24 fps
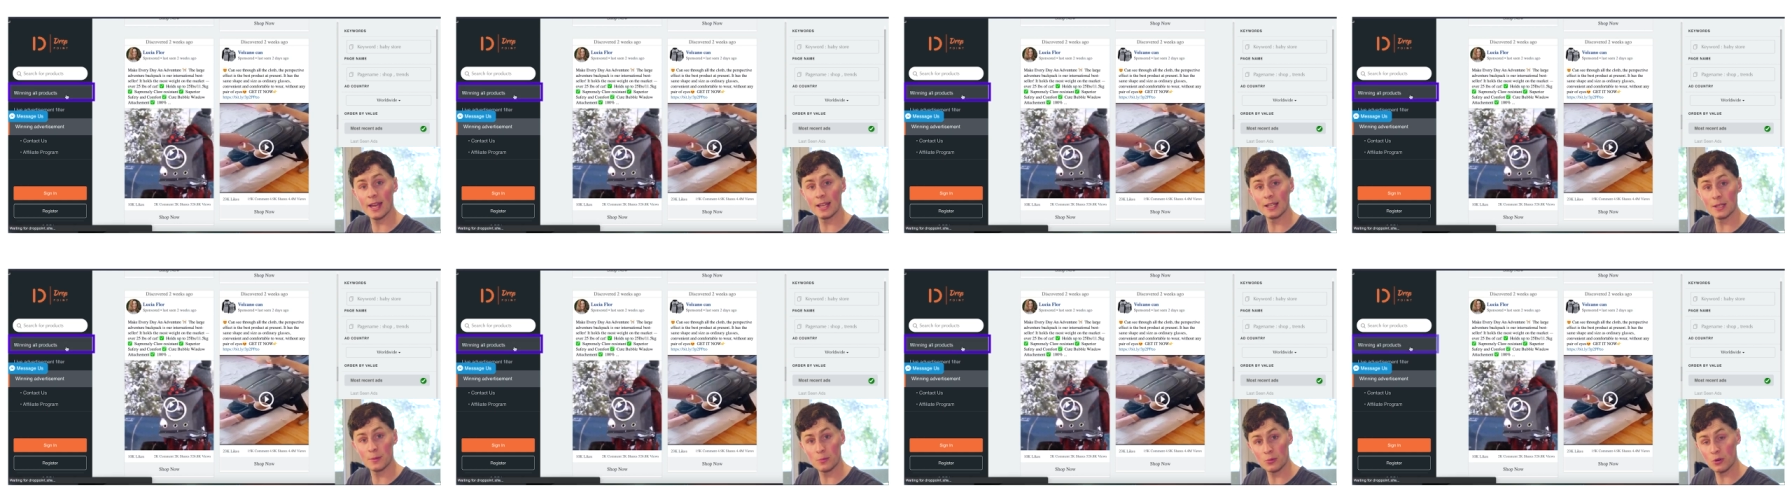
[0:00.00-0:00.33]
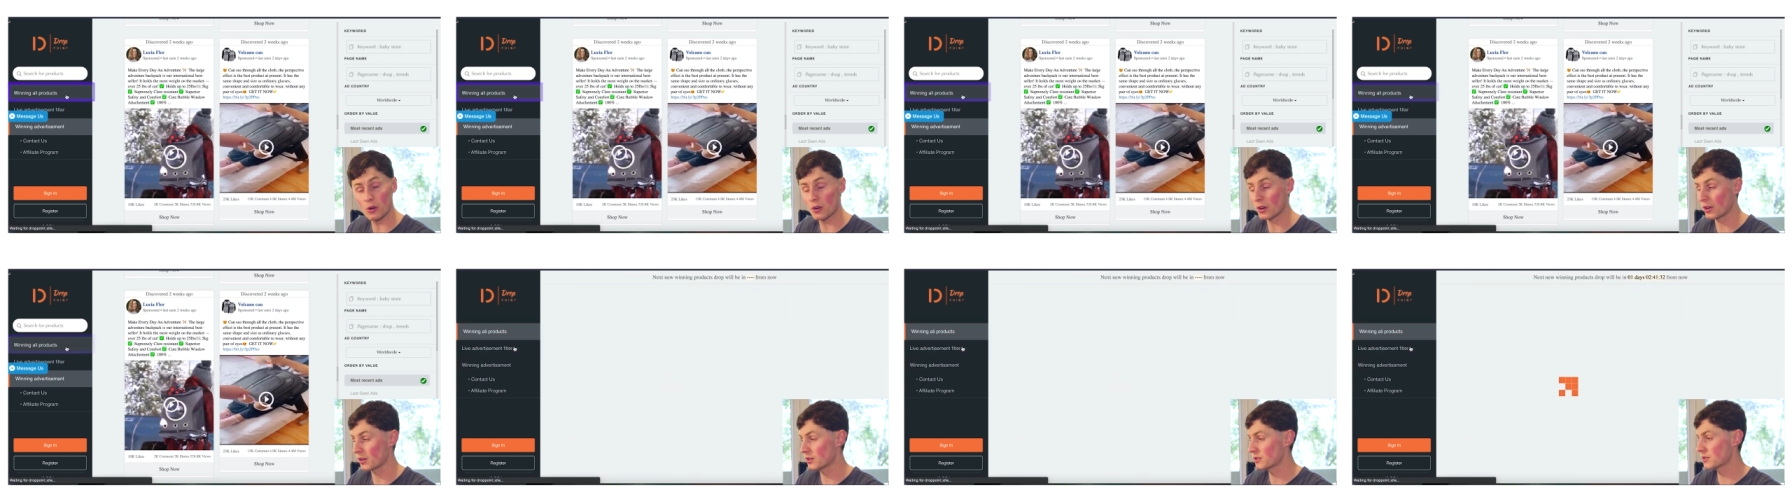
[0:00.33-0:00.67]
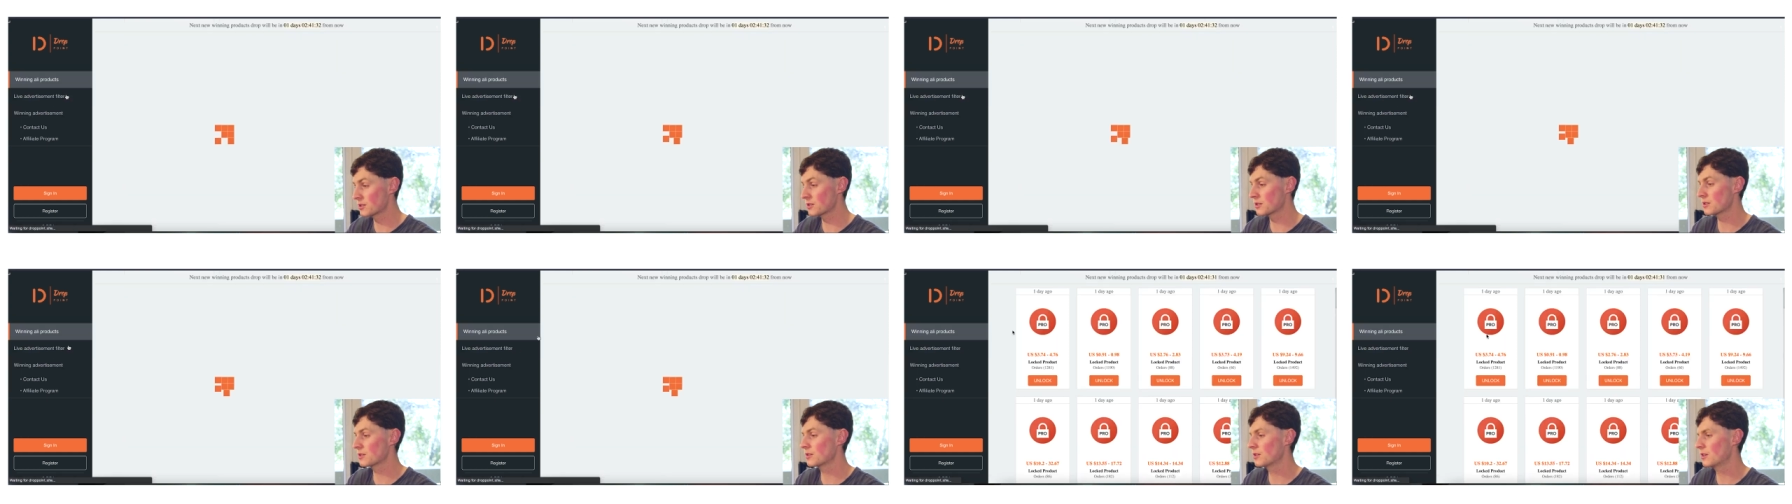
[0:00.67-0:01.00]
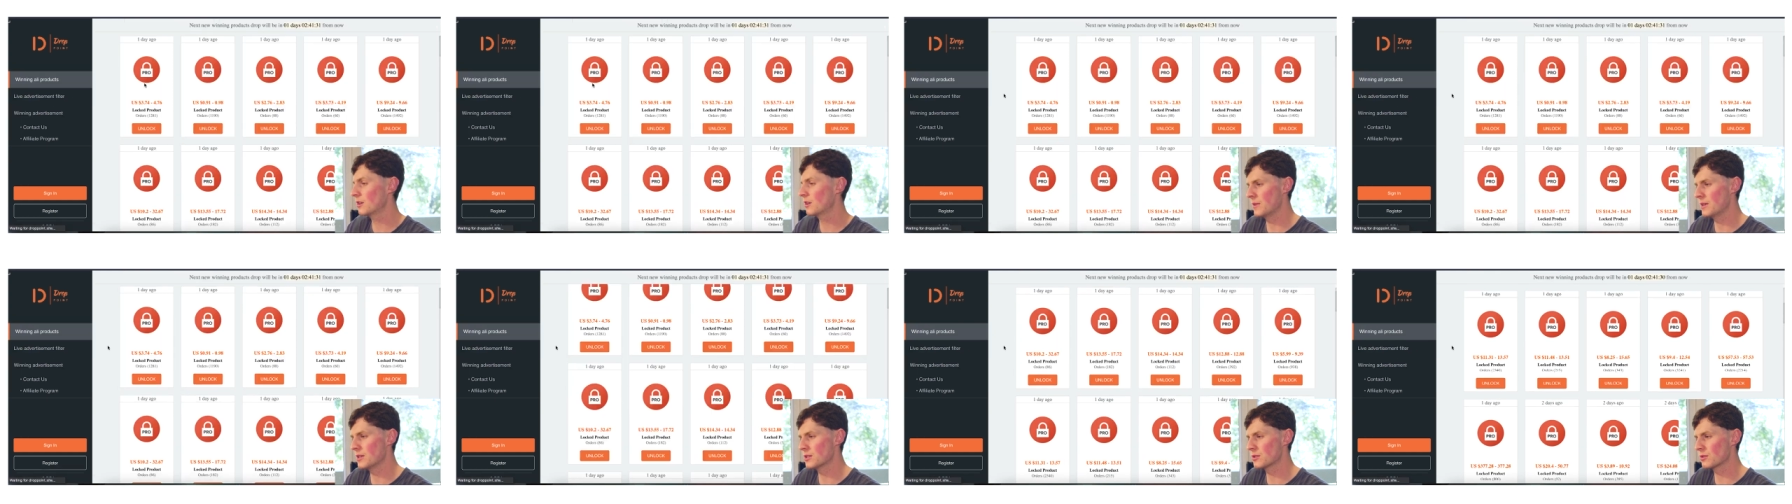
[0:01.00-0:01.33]
Ali products.
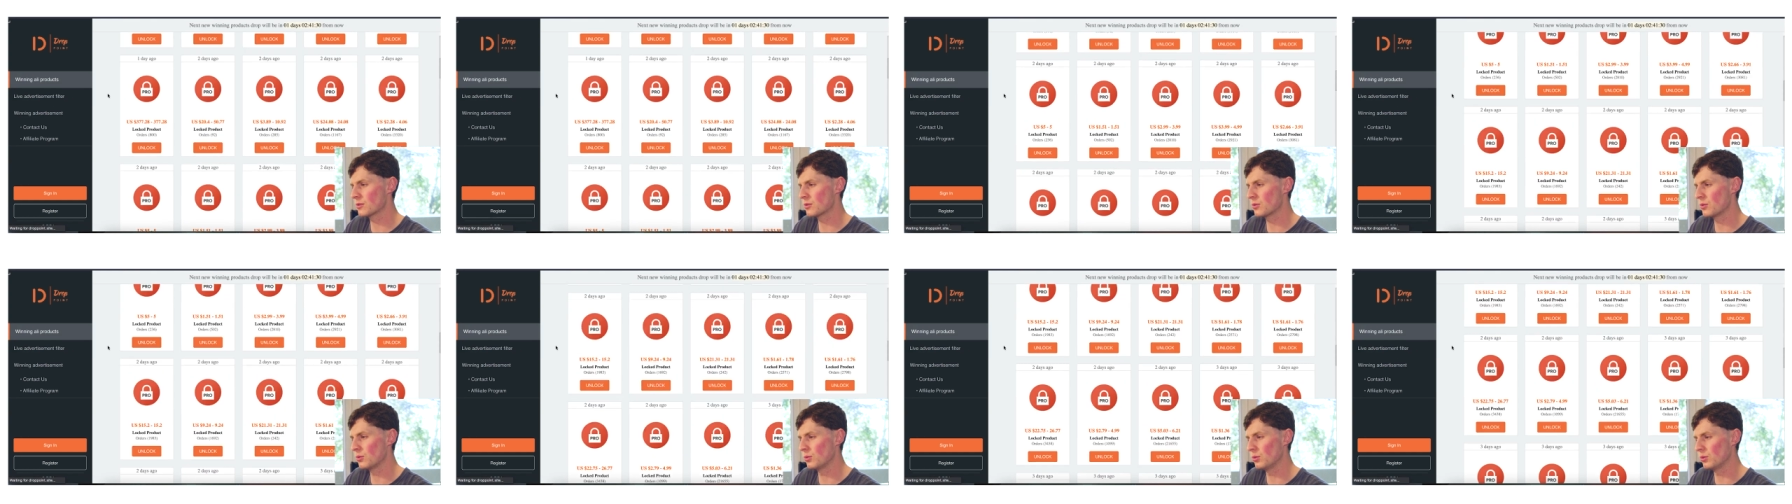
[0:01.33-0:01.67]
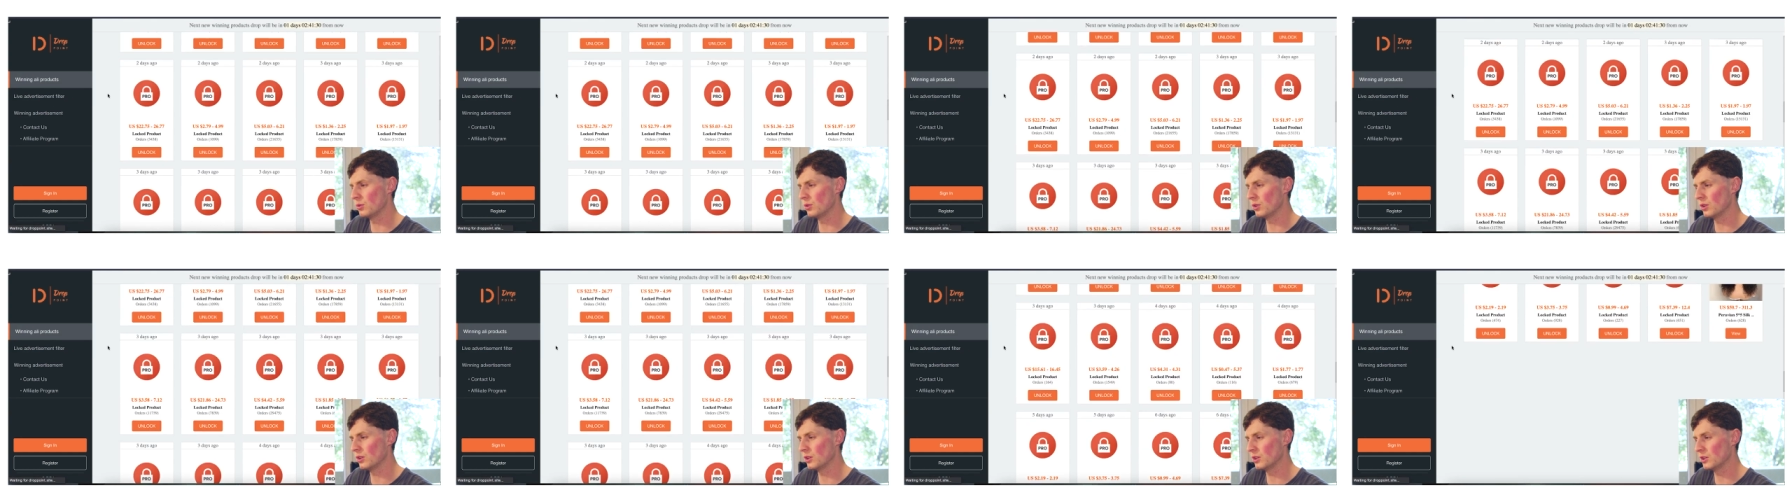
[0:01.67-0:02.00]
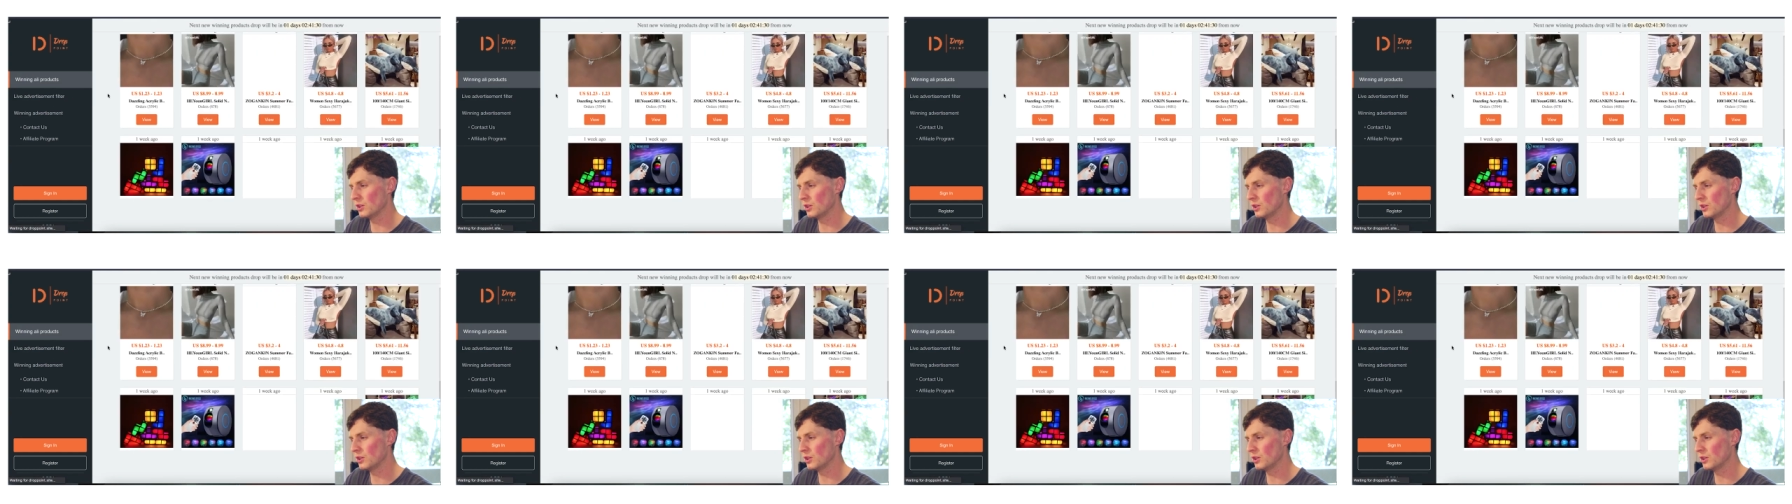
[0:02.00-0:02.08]
These are all